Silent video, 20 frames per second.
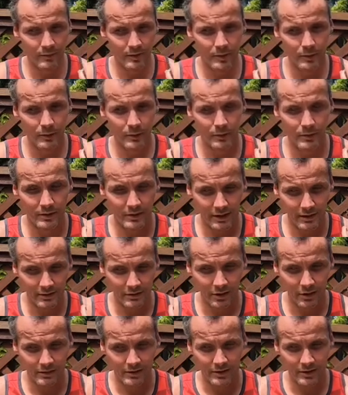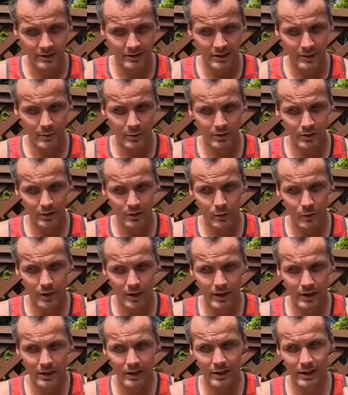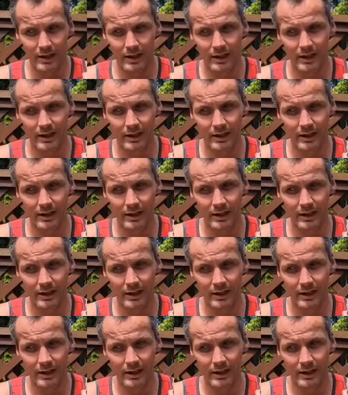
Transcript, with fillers: technology has come a long way and